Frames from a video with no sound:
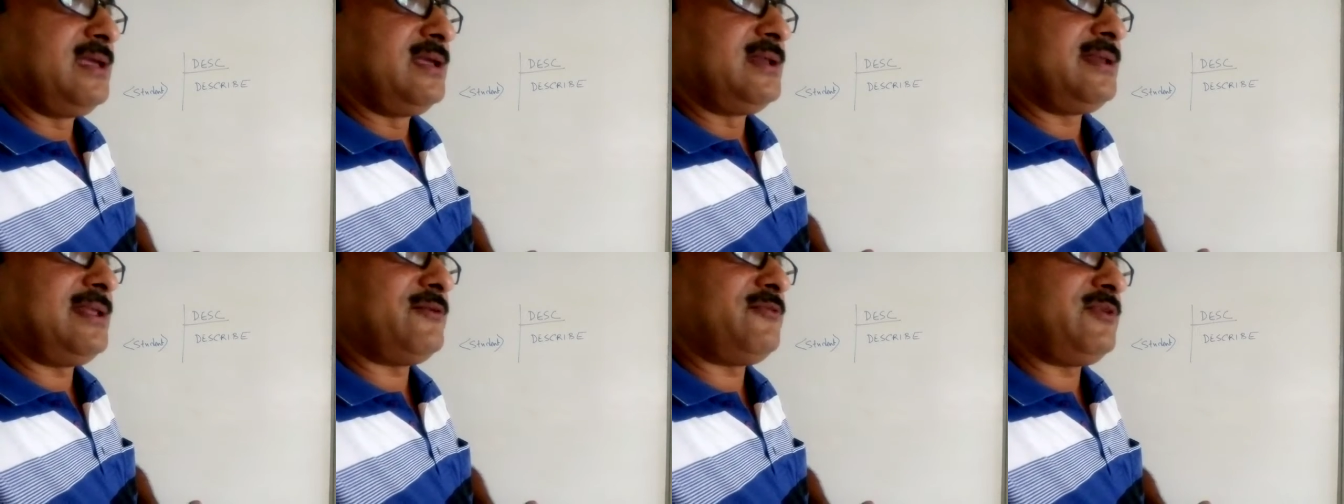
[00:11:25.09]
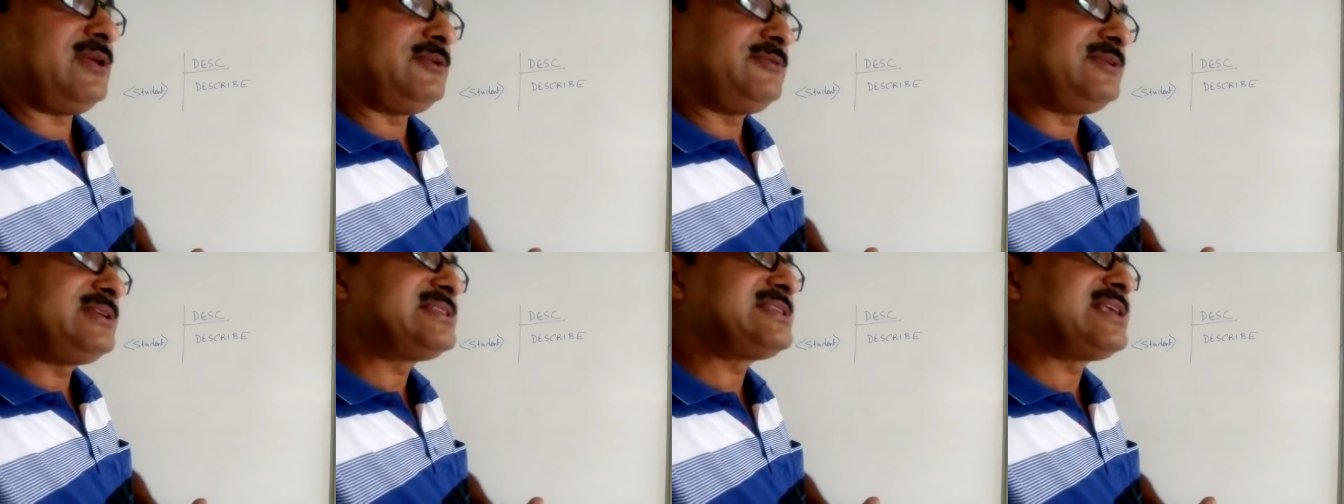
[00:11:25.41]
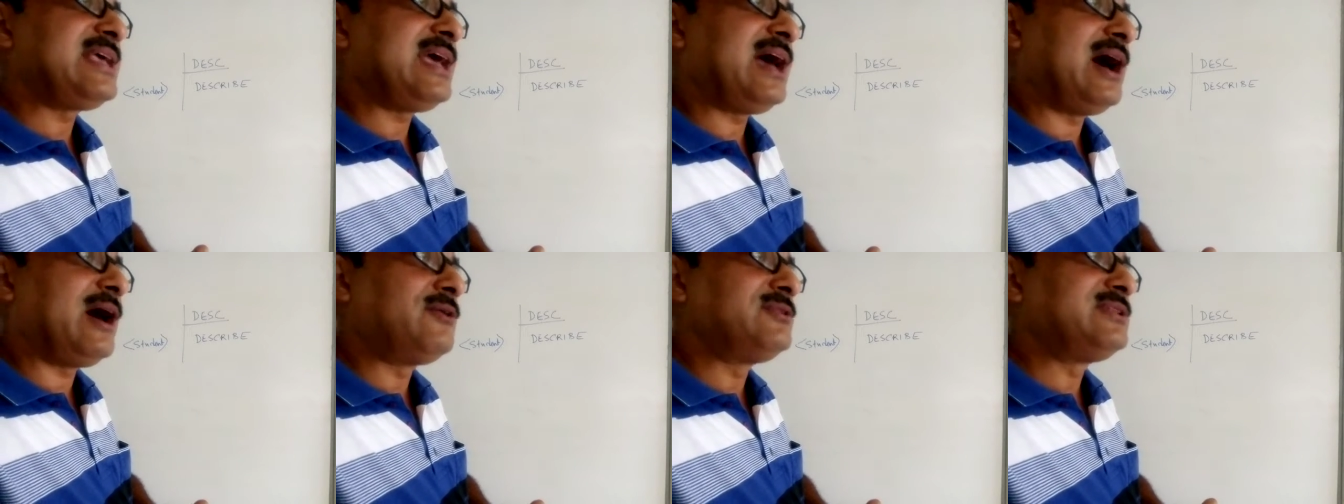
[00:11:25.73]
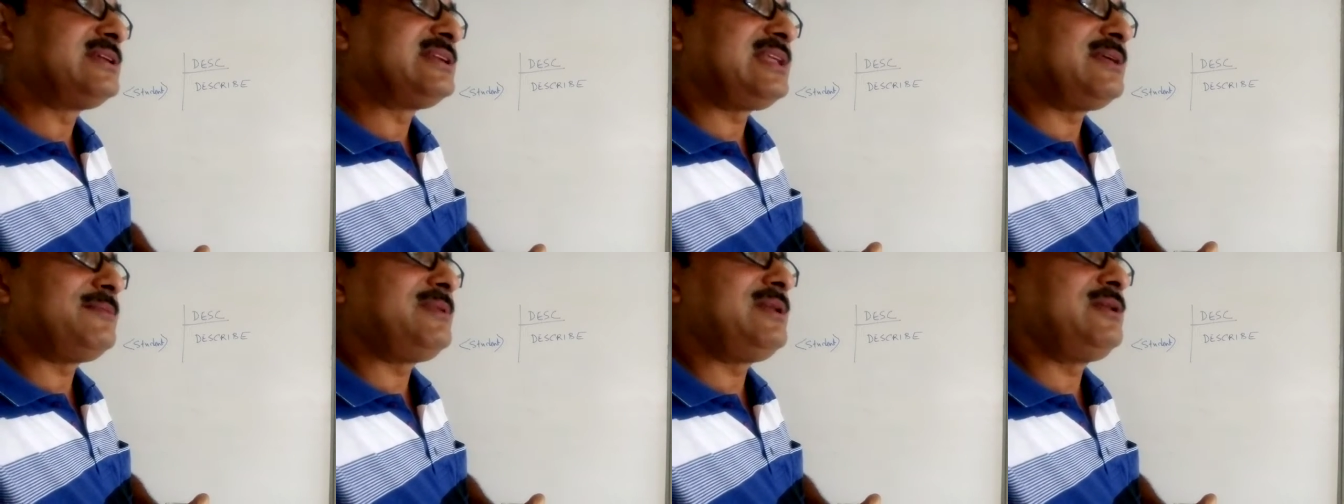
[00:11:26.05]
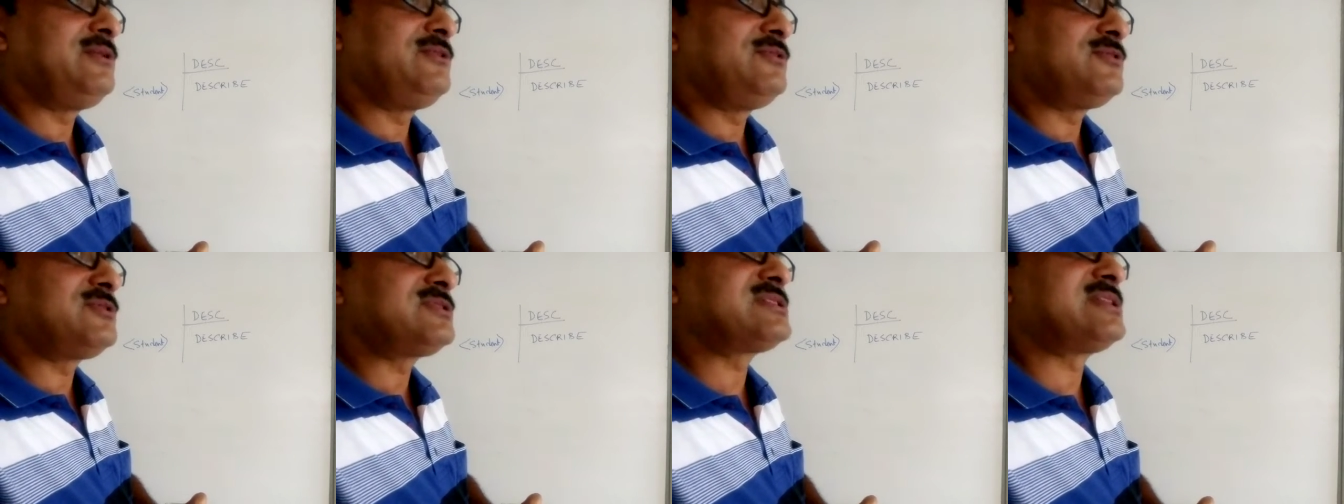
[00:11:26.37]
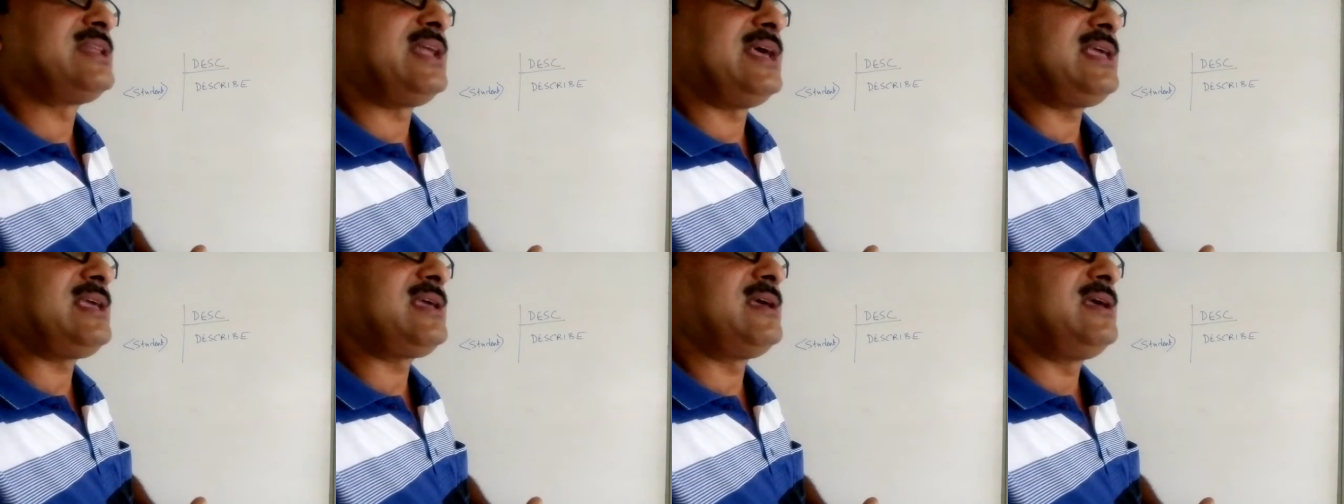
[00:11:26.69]
Now when we say how the table looks
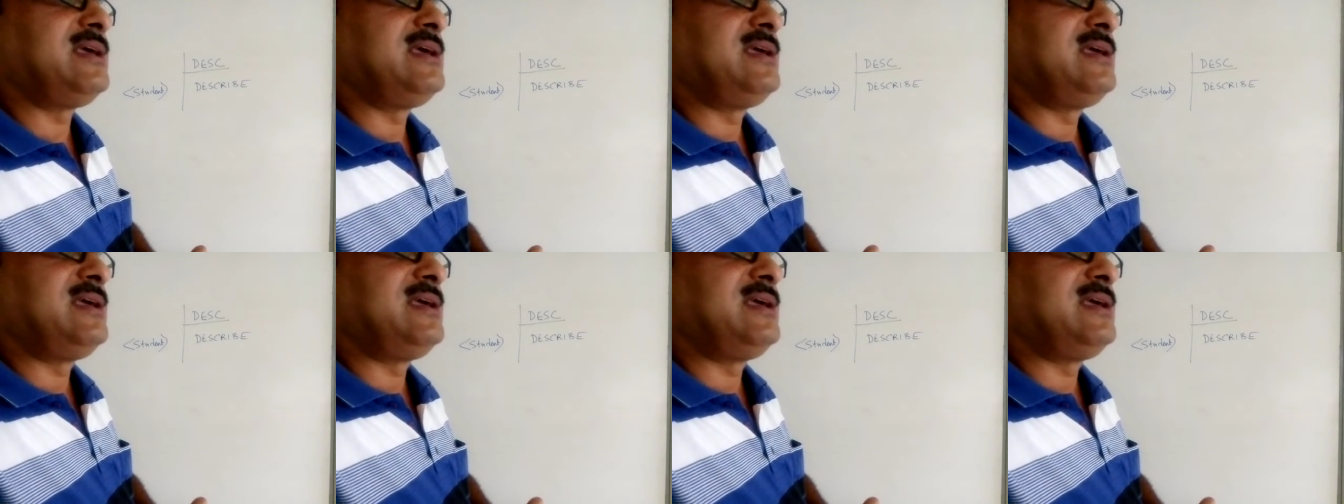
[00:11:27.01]
like,